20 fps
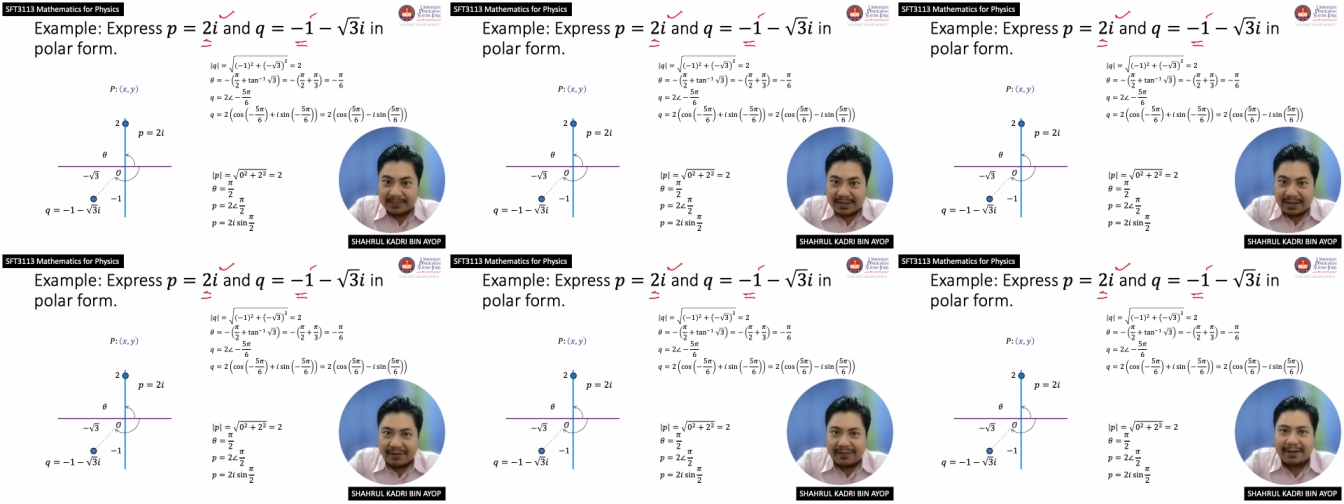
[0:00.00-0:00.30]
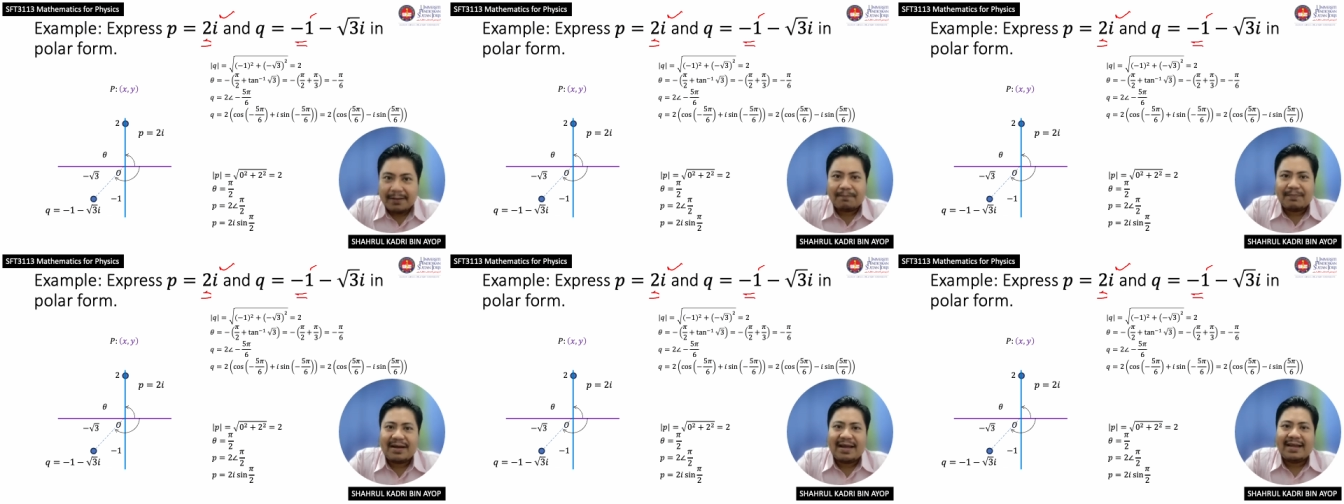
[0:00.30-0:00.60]

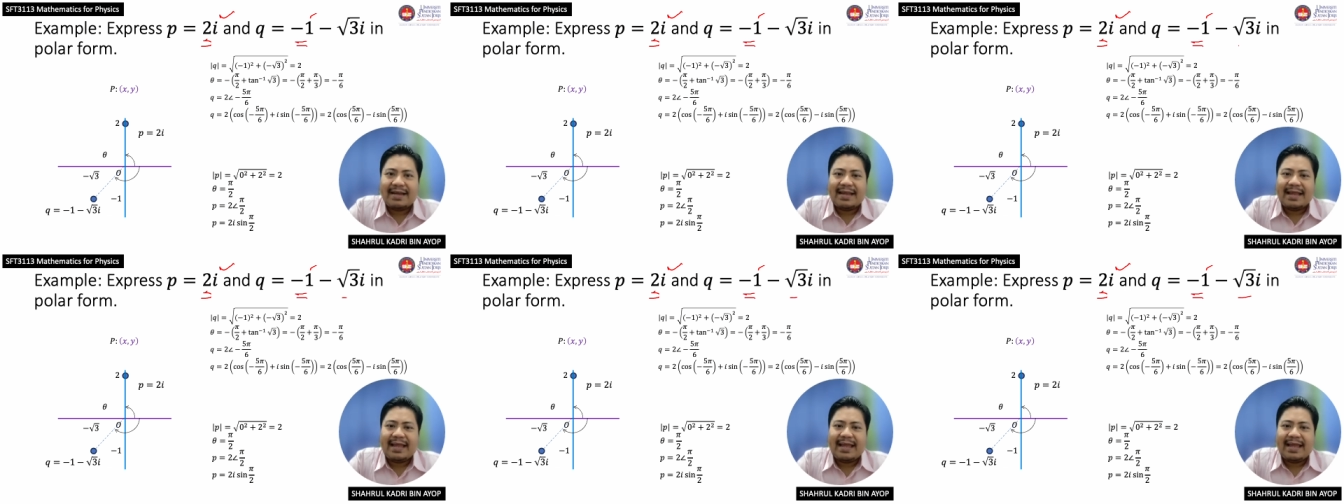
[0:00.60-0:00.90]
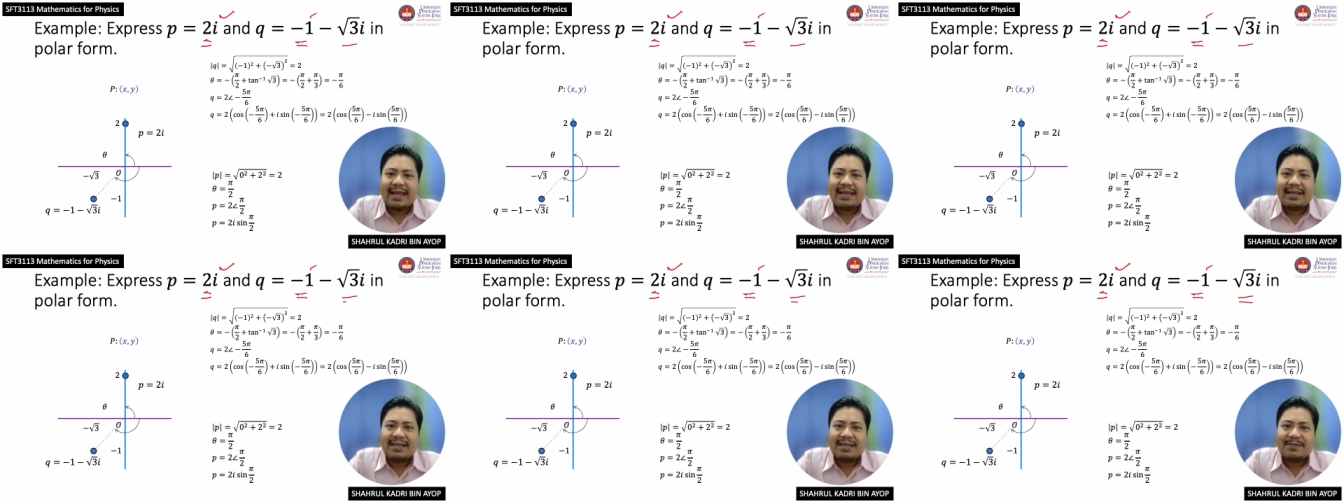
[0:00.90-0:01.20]
real part
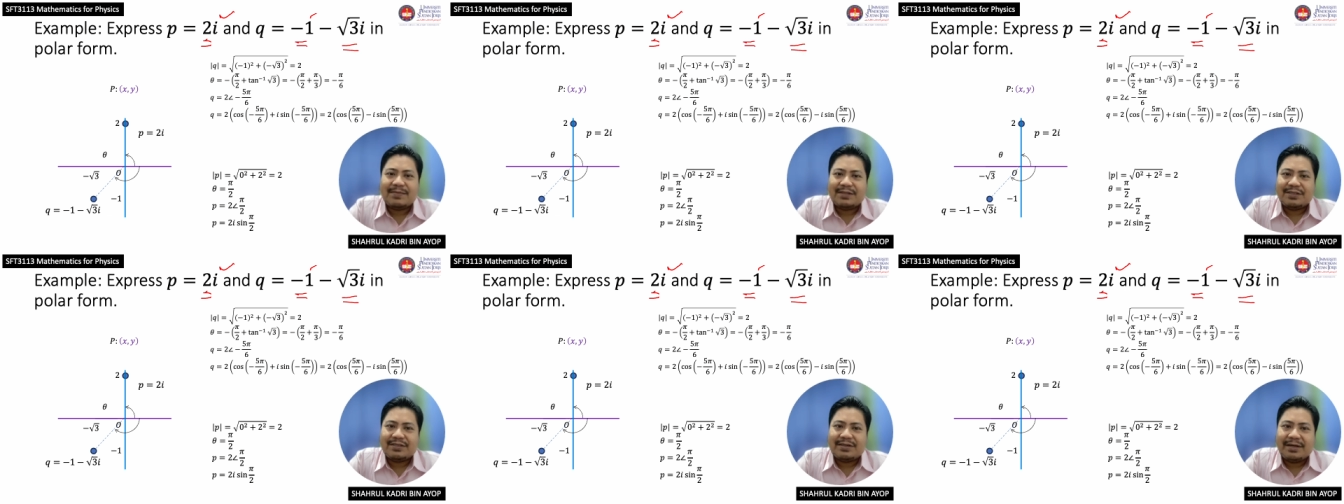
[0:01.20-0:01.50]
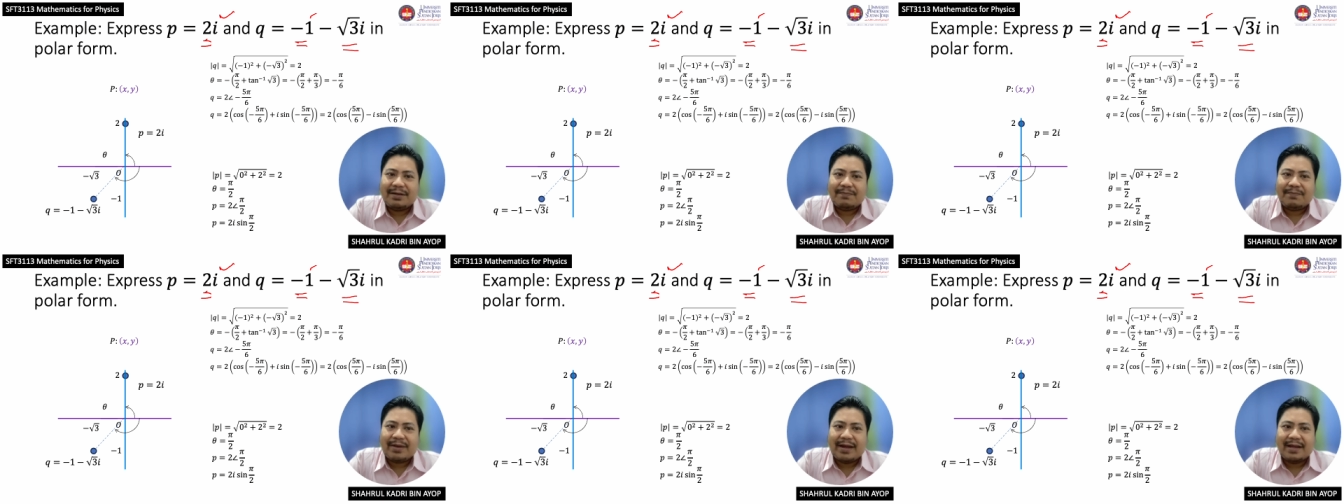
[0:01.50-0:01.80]
and
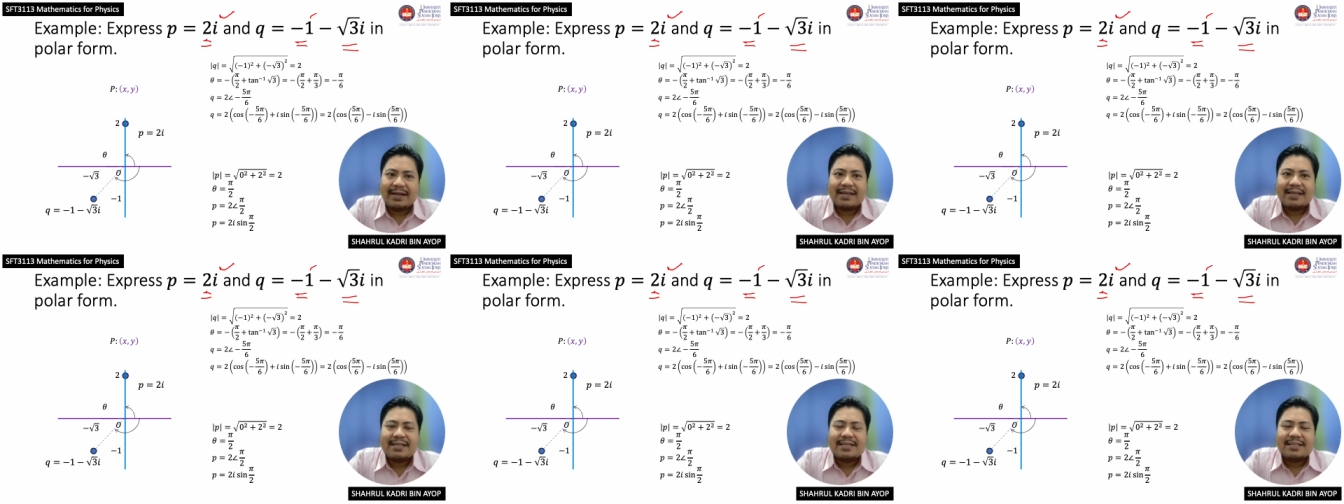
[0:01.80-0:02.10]
imaginary part.